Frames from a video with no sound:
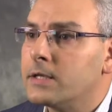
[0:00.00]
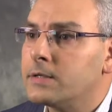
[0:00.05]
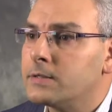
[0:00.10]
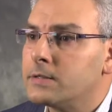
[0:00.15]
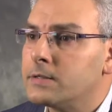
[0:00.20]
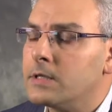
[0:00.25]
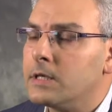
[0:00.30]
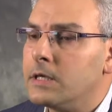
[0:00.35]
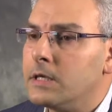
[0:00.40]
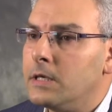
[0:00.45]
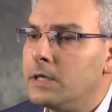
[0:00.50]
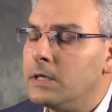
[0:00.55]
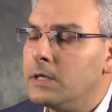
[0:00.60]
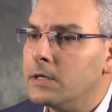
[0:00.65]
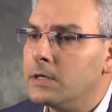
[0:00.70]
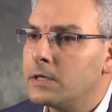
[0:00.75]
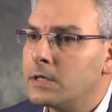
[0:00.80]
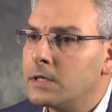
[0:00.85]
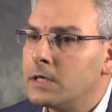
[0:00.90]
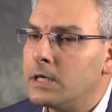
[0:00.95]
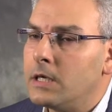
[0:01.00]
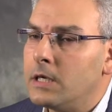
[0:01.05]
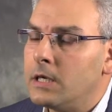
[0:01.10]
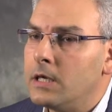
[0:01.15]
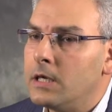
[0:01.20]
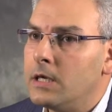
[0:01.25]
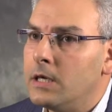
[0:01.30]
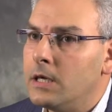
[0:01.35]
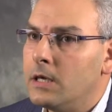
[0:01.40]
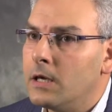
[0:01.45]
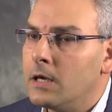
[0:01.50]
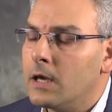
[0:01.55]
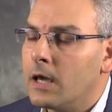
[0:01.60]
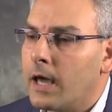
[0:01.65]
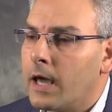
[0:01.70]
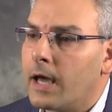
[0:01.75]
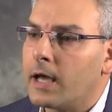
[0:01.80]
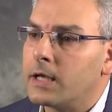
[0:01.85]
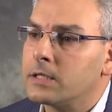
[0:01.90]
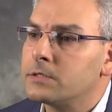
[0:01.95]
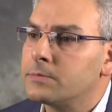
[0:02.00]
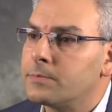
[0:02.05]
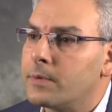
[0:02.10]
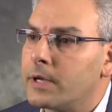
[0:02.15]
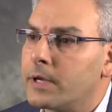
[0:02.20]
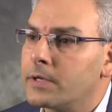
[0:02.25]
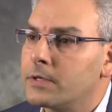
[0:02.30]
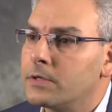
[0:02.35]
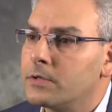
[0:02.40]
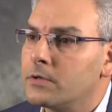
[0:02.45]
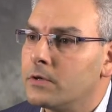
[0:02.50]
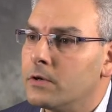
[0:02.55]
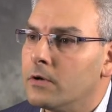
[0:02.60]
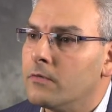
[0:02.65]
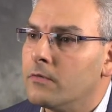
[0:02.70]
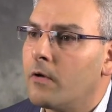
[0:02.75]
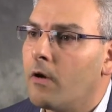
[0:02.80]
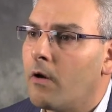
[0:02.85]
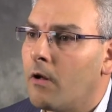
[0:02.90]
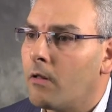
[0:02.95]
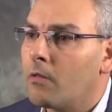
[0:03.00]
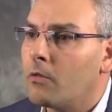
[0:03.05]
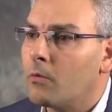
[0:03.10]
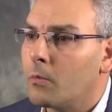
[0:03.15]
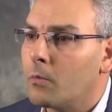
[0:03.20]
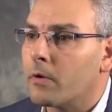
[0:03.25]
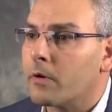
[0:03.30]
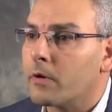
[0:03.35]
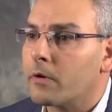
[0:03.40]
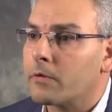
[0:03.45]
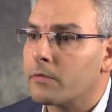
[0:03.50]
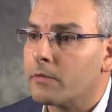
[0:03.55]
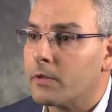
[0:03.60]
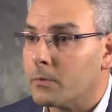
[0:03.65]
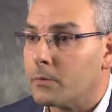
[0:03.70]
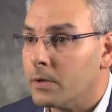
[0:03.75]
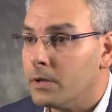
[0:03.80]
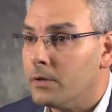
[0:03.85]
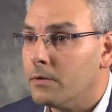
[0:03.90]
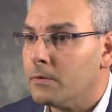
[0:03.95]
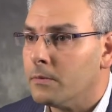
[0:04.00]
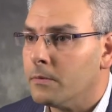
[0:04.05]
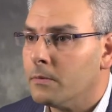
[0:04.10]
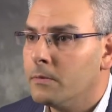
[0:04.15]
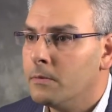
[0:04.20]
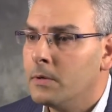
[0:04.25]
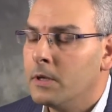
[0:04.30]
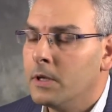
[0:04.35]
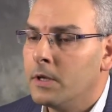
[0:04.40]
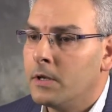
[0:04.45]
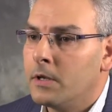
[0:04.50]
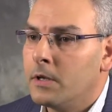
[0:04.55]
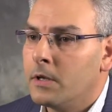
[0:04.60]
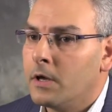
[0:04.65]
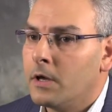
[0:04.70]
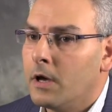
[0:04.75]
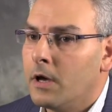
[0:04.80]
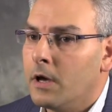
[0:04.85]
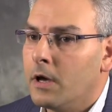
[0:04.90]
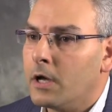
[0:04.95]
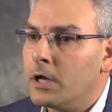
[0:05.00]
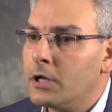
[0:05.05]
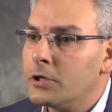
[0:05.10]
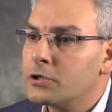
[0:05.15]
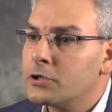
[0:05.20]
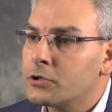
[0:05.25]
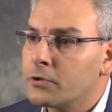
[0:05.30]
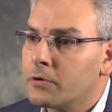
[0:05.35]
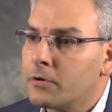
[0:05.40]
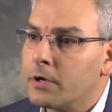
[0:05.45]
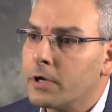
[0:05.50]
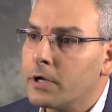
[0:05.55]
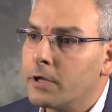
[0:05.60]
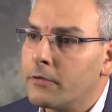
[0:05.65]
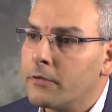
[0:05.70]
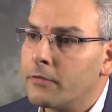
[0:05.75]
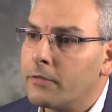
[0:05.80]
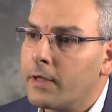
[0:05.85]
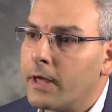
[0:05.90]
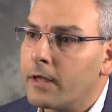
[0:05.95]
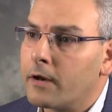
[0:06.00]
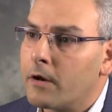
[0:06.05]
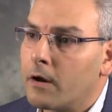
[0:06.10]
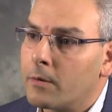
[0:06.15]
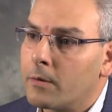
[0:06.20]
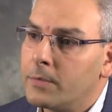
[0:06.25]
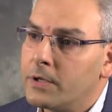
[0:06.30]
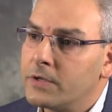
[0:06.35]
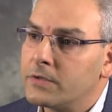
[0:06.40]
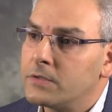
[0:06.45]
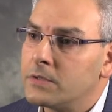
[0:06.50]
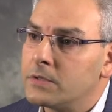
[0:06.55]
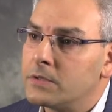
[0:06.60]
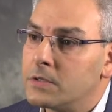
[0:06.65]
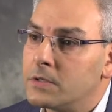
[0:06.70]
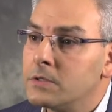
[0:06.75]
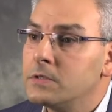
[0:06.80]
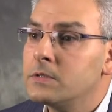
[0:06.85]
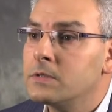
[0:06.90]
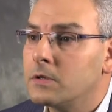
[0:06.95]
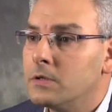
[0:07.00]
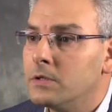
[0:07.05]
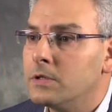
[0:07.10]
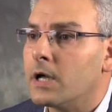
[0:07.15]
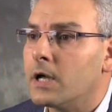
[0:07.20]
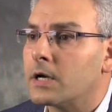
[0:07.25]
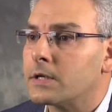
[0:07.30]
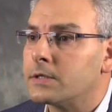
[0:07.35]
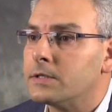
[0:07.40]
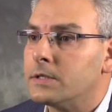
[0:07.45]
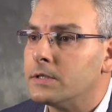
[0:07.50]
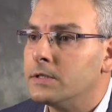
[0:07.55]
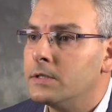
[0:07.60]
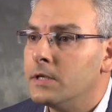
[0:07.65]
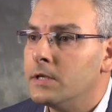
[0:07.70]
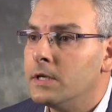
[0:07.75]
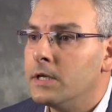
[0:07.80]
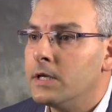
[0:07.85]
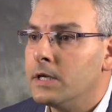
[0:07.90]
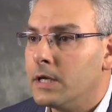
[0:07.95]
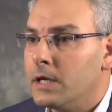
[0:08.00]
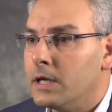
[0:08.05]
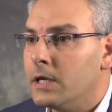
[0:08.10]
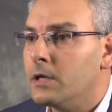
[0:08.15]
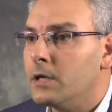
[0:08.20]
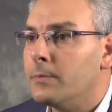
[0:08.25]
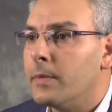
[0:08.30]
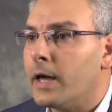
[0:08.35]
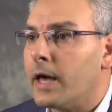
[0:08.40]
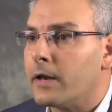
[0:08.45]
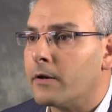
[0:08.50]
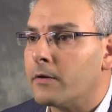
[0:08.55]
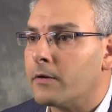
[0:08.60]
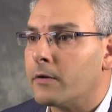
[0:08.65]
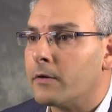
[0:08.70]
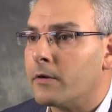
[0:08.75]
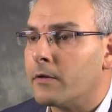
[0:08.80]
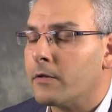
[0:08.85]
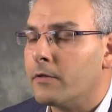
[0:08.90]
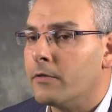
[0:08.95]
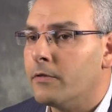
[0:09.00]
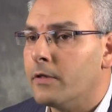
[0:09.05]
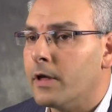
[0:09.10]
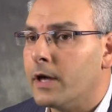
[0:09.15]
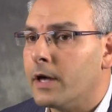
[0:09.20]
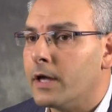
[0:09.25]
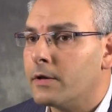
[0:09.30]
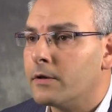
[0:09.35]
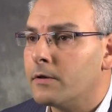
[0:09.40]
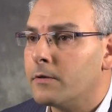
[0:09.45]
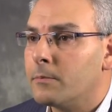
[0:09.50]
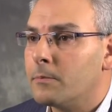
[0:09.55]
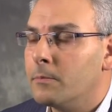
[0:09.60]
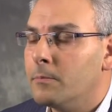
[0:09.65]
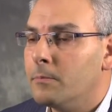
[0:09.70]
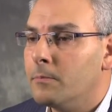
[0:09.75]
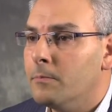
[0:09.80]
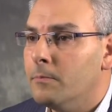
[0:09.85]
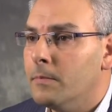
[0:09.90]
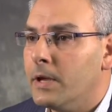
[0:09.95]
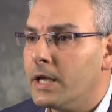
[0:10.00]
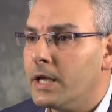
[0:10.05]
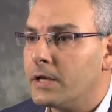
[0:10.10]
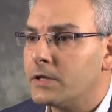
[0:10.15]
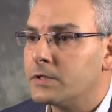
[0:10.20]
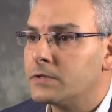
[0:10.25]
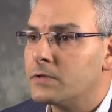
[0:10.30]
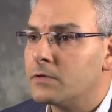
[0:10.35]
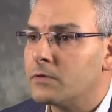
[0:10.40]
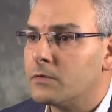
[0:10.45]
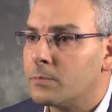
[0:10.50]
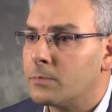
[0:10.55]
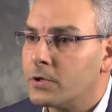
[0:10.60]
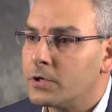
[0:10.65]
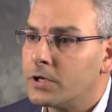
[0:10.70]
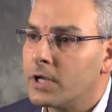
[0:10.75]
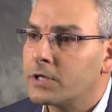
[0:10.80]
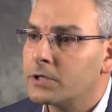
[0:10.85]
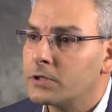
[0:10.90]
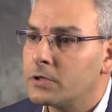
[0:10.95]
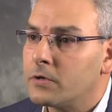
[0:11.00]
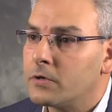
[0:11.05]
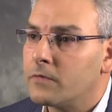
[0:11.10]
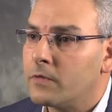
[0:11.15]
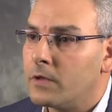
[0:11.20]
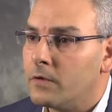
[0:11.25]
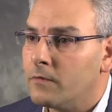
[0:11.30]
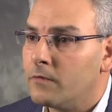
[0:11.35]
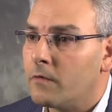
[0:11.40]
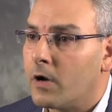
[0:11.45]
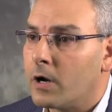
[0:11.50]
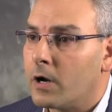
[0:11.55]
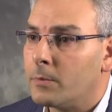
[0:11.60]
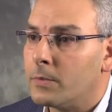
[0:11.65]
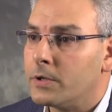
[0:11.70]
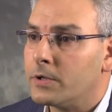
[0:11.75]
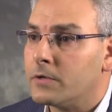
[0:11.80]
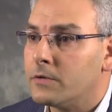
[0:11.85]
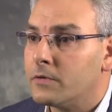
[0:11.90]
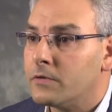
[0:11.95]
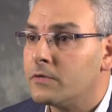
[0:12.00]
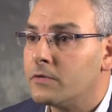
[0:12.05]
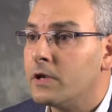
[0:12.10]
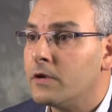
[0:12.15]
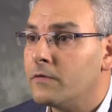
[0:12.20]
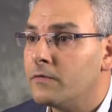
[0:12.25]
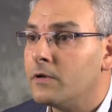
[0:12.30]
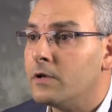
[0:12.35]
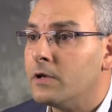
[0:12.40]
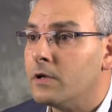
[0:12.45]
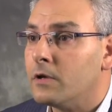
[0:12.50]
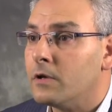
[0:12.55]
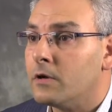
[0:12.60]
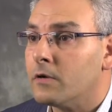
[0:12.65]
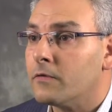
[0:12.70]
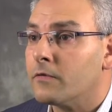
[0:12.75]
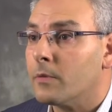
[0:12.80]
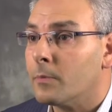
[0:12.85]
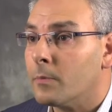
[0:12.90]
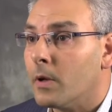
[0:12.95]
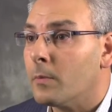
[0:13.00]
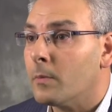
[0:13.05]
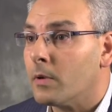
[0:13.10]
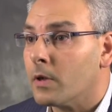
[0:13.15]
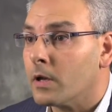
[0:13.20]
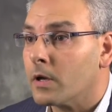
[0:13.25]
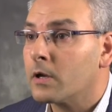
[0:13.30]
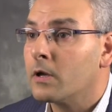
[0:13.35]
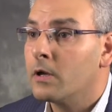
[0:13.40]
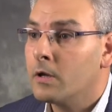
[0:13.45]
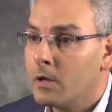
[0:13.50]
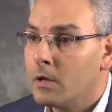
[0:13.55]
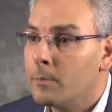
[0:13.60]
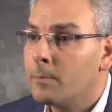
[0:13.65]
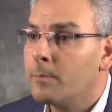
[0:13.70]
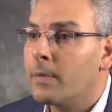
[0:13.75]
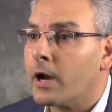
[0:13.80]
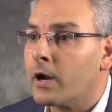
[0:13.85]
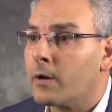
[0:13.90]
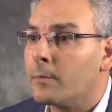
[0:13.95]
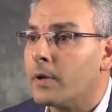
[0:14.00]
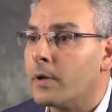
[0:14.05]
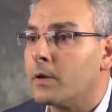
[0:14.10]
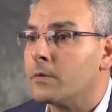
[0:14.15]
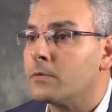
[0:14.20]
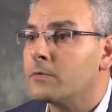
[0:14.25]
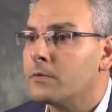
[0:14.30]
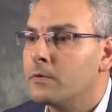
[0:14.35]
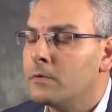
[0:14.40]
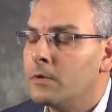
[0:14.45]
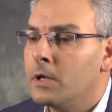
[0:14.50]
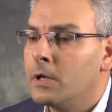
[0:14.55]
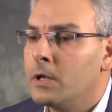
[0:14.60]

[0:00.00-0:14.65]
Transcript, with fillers: is the key aspect of all the work that we do, uh, ensuring that our business is conducted in a manner that makes protection of the environment and safety of the public paramount.